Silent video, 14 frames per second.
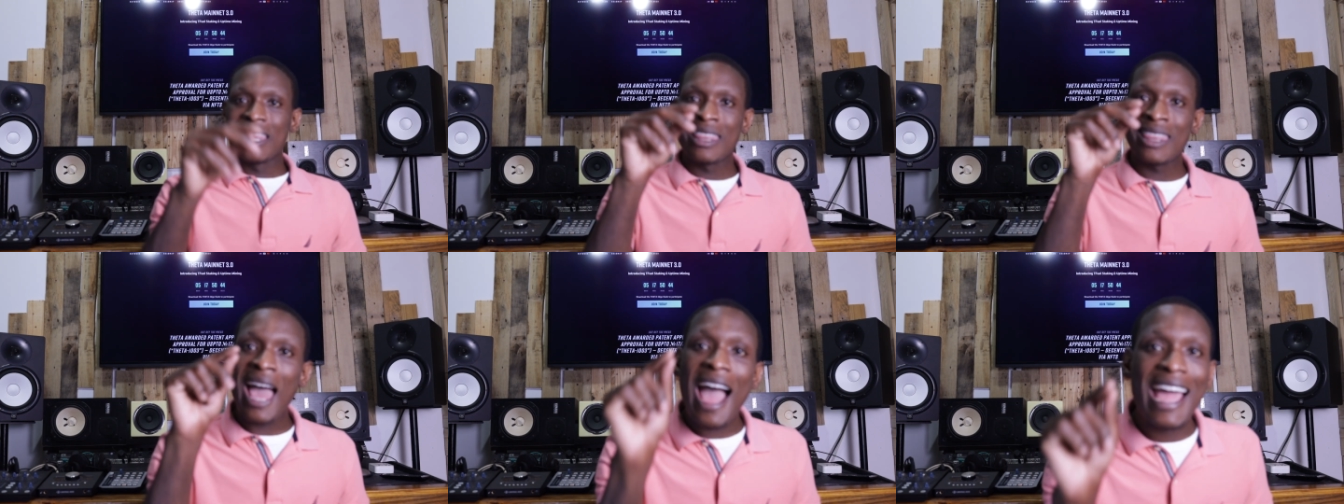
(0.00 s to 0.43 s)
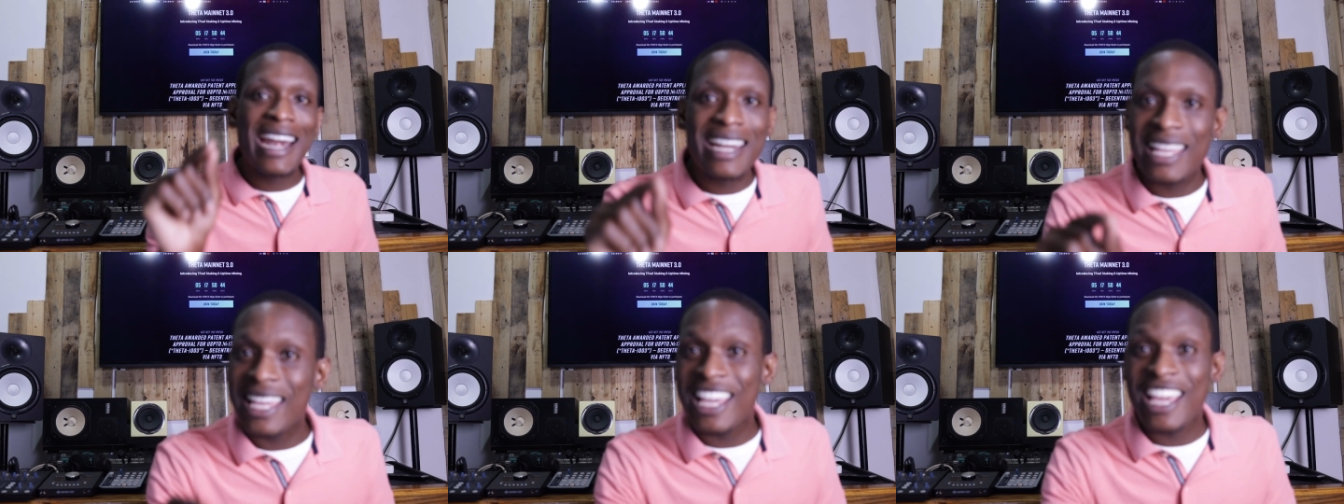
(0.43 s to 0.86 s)

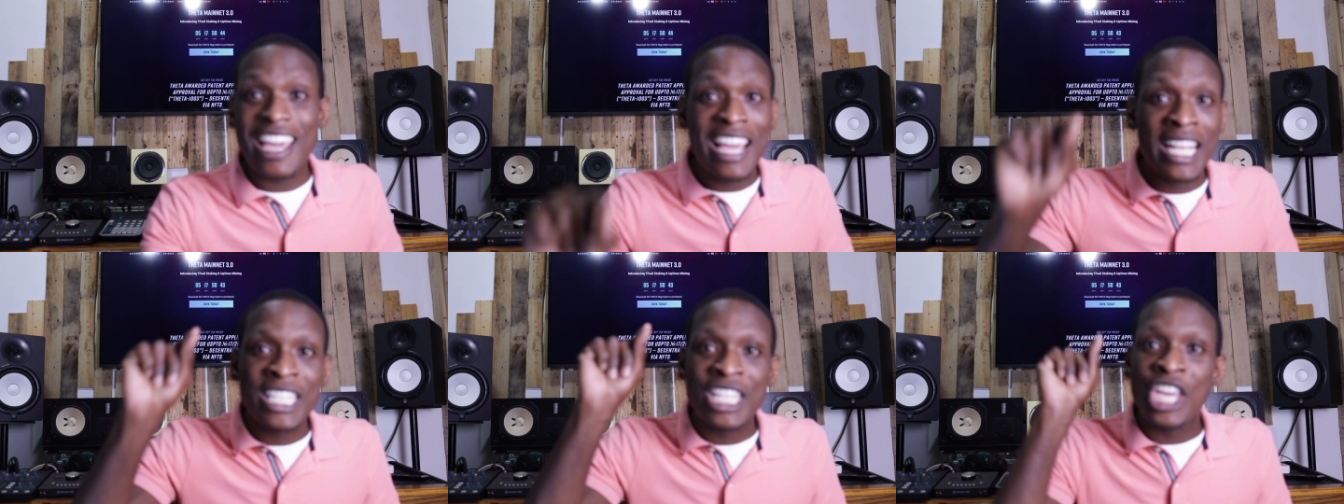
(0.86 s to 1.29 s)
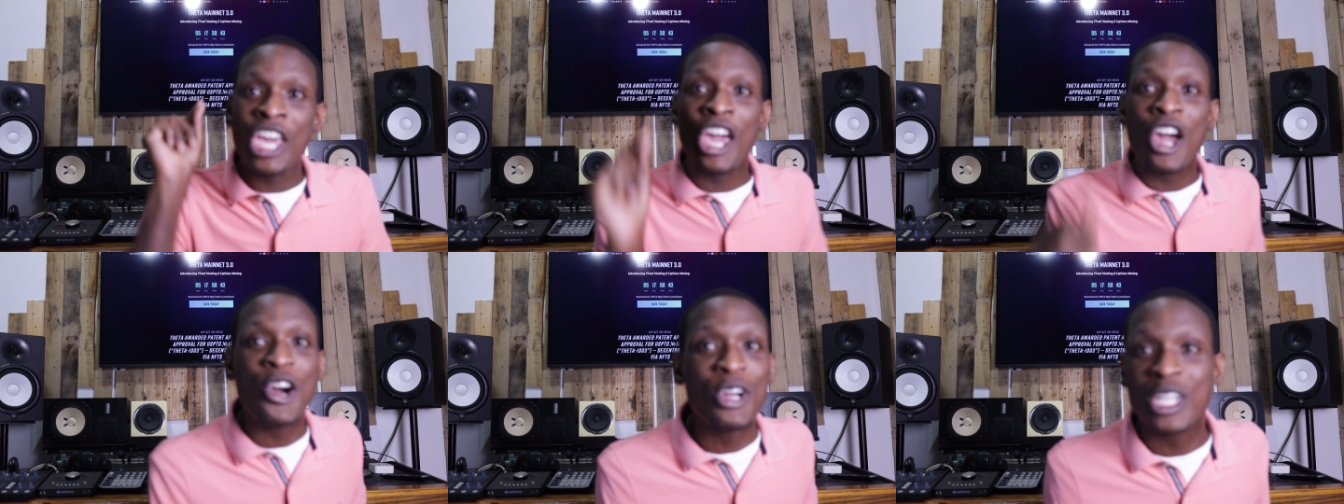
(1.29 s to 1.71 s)
That is
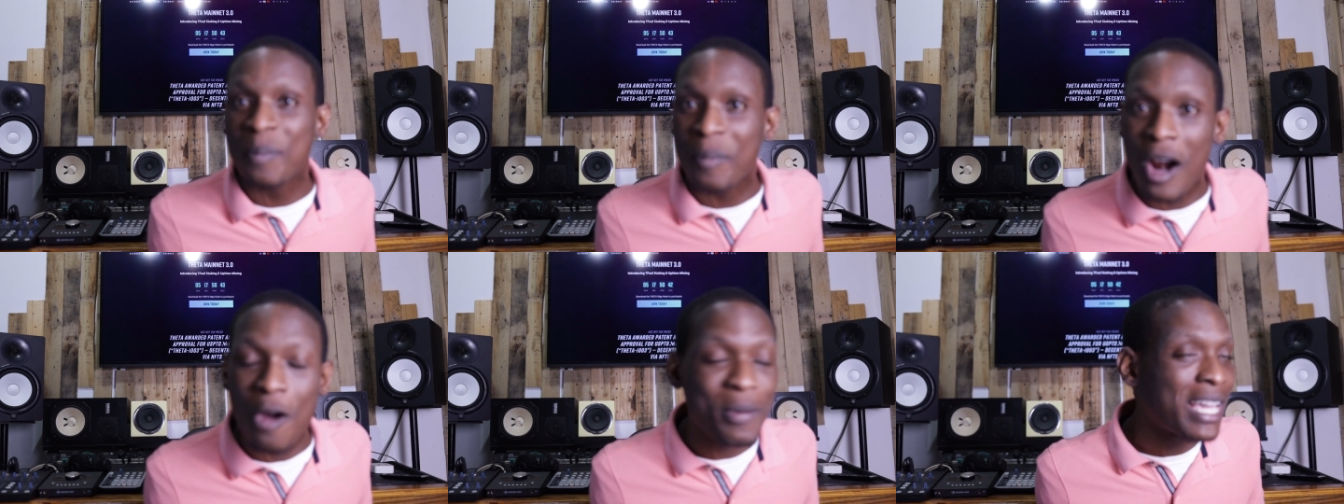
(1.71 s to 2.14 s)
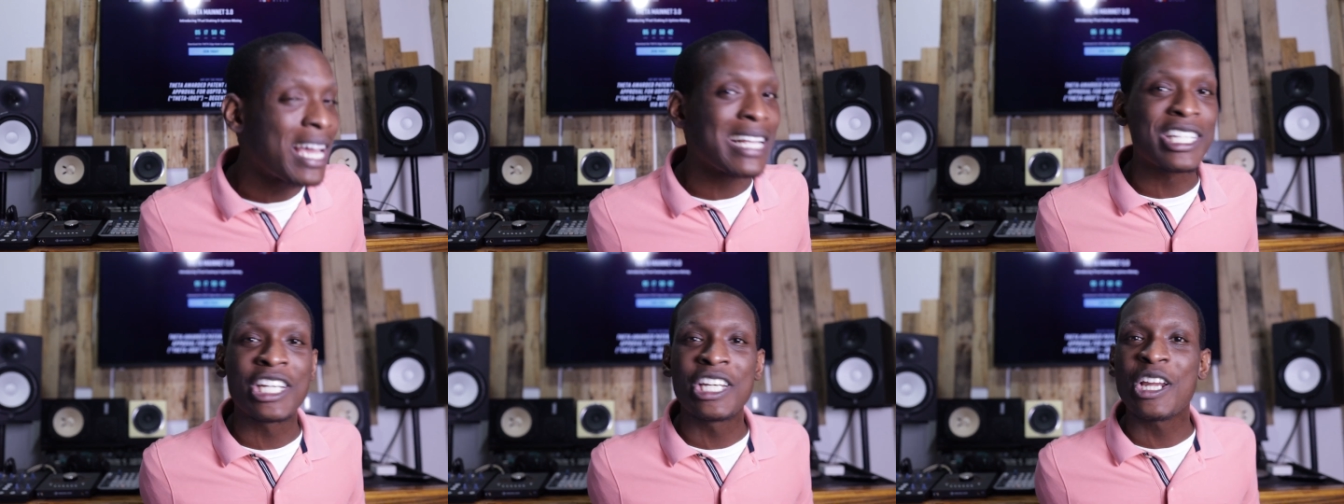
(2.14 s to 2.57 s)
huge, bro,
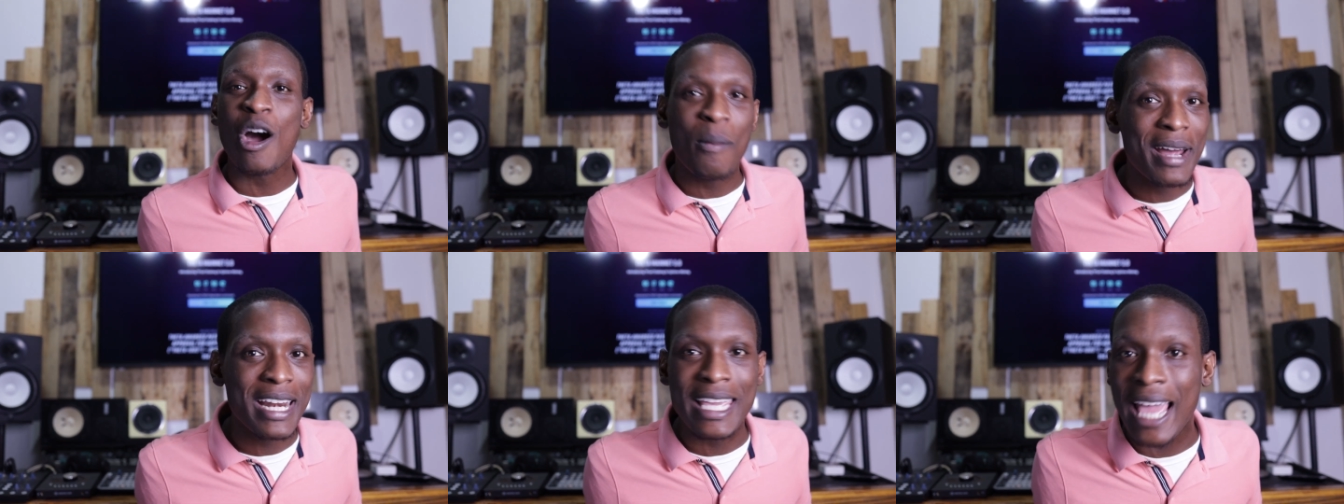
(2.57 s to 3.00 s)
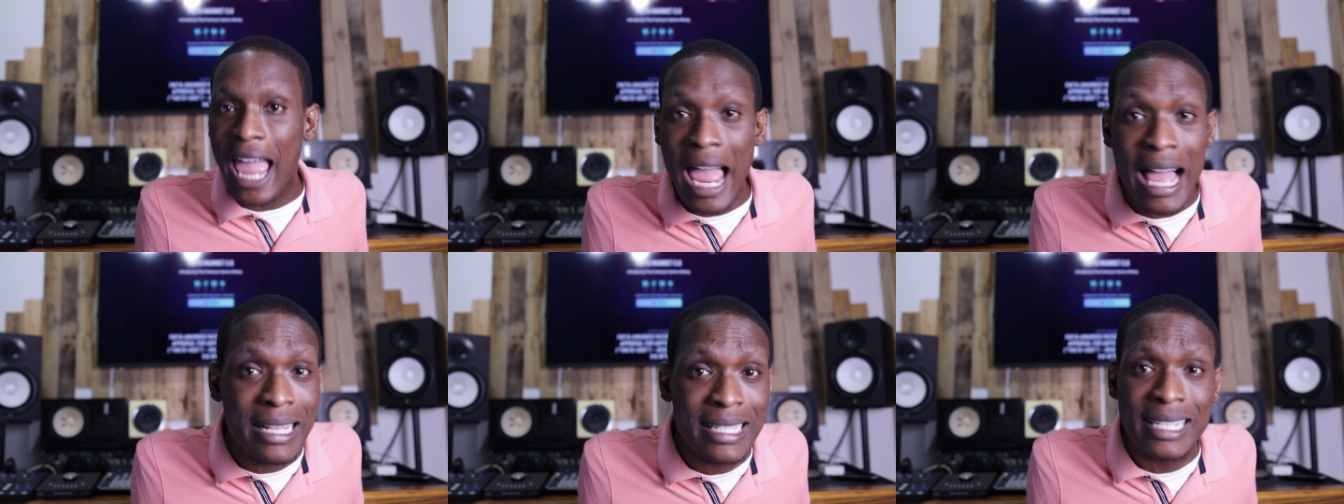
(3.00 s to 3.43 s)
because nobody
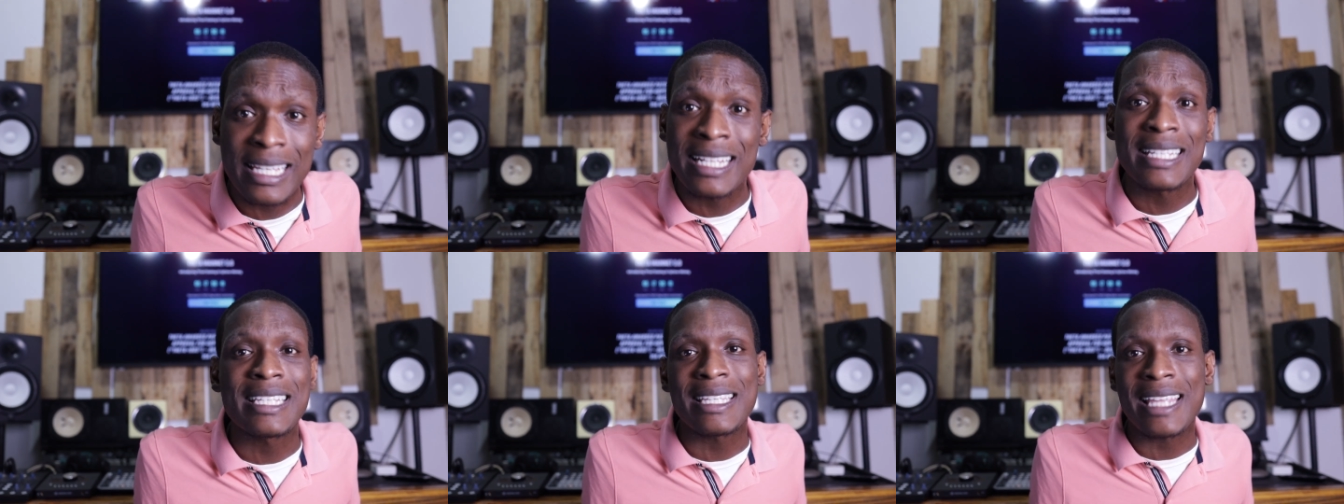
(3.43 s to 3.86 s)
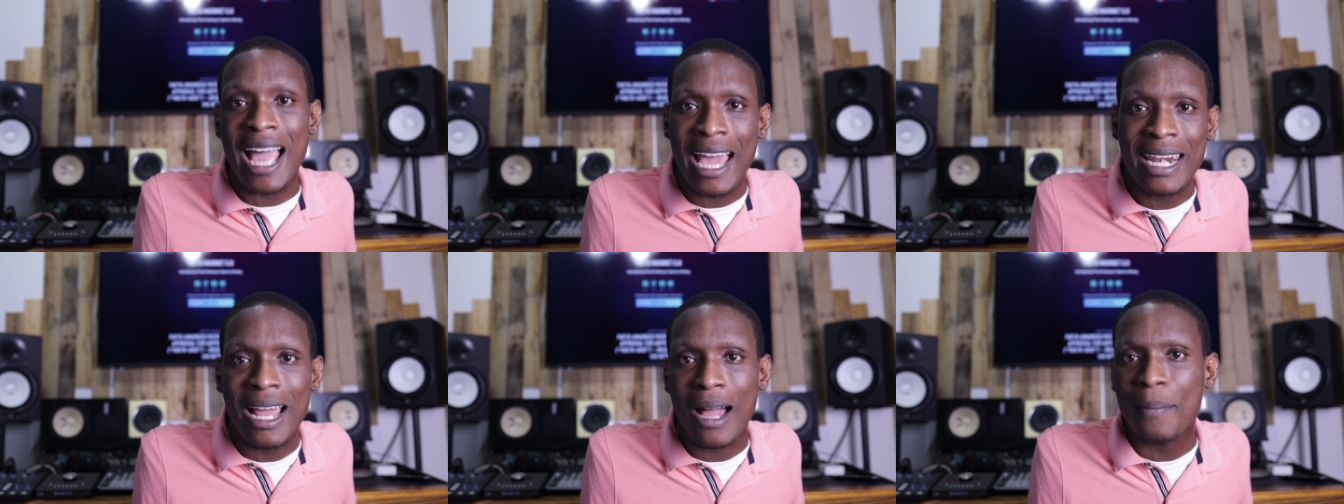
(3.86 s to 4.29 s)
else can
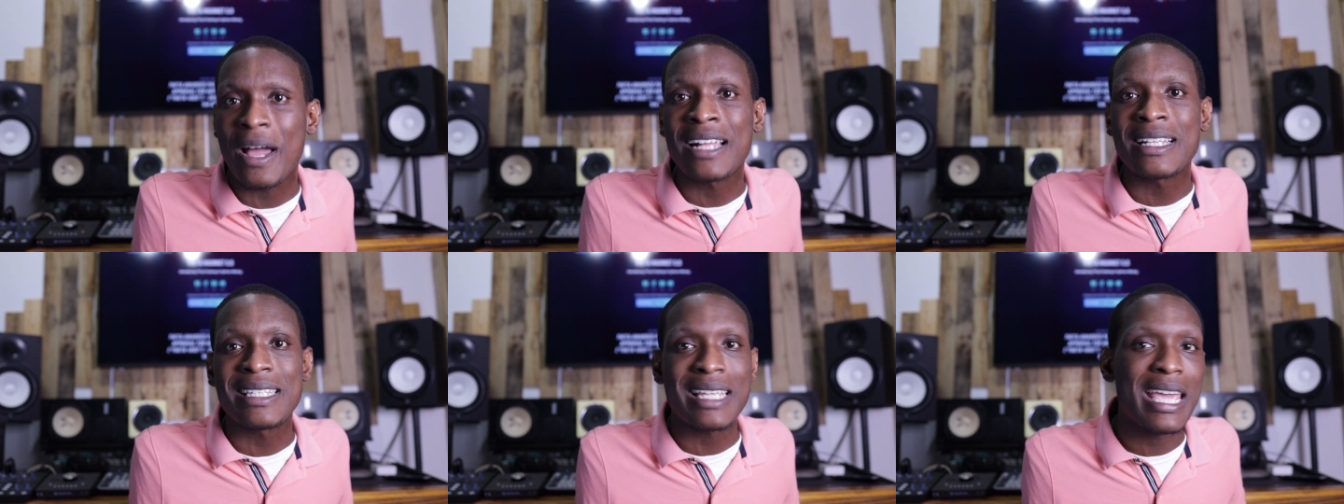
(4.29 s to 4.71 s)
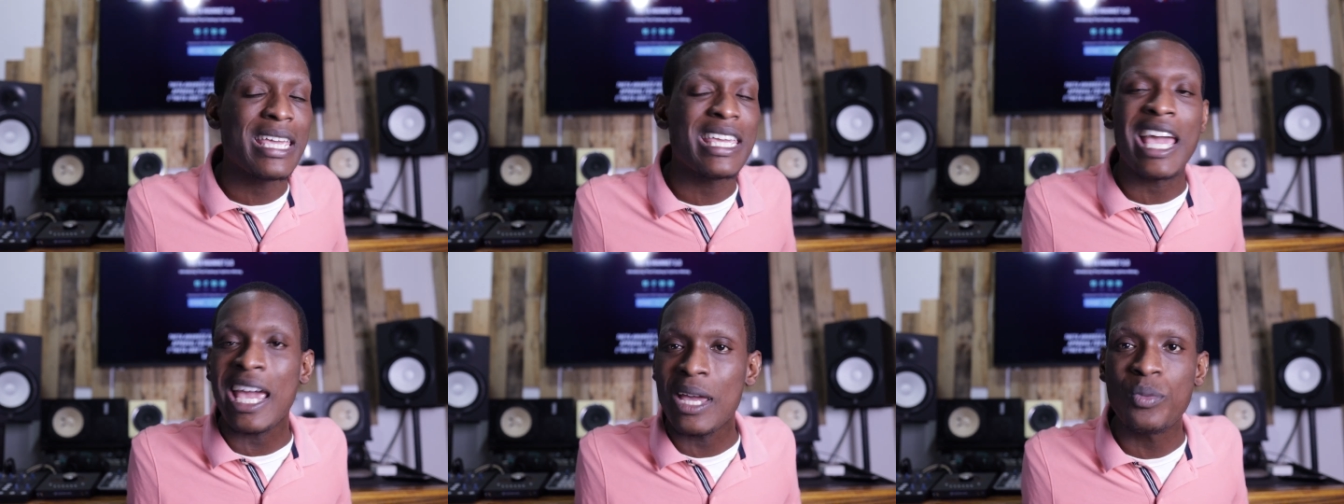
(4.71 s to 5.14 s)
stand up and say,
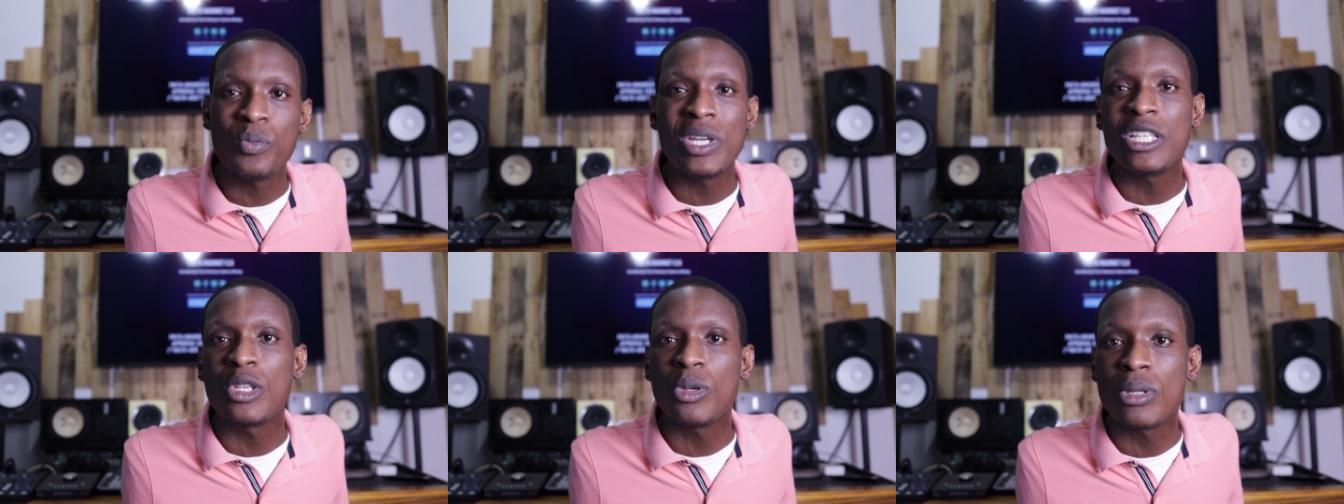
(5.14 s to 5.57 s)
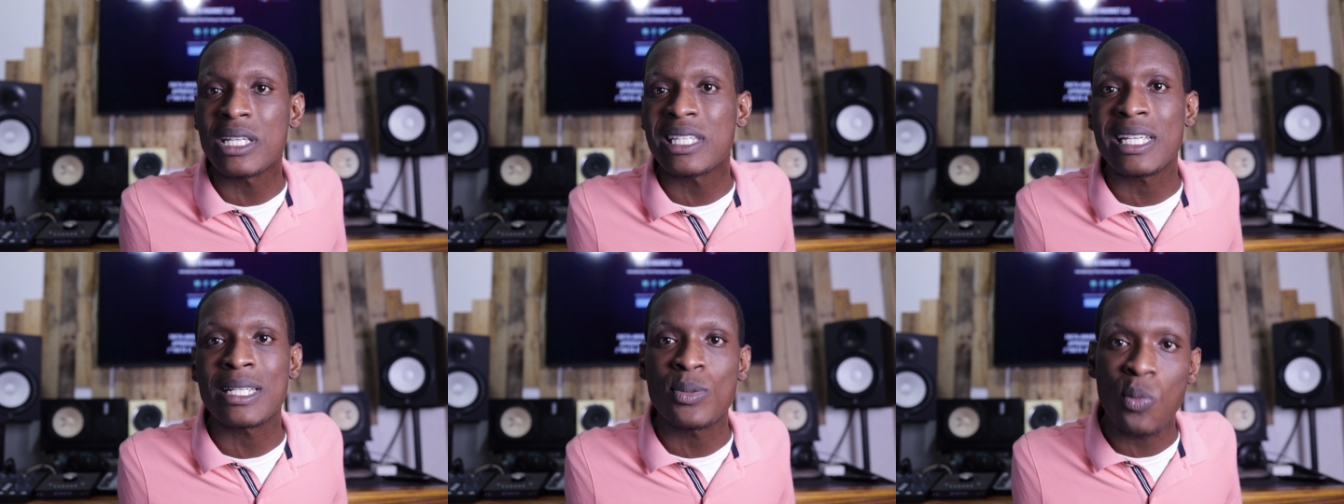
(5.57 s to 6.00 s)
hey, we do
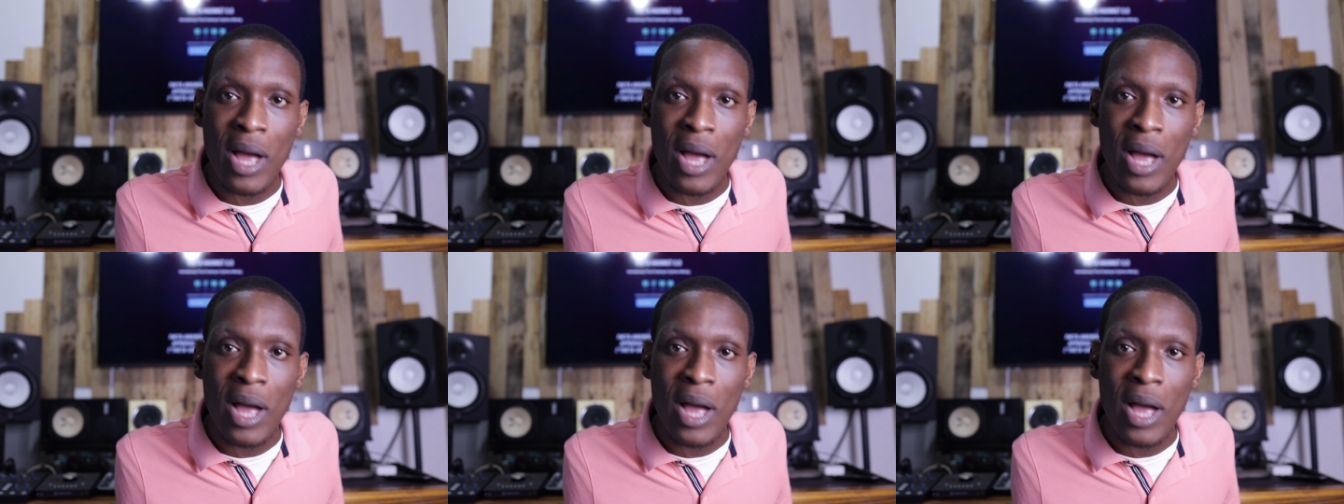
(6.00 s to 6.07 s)
this as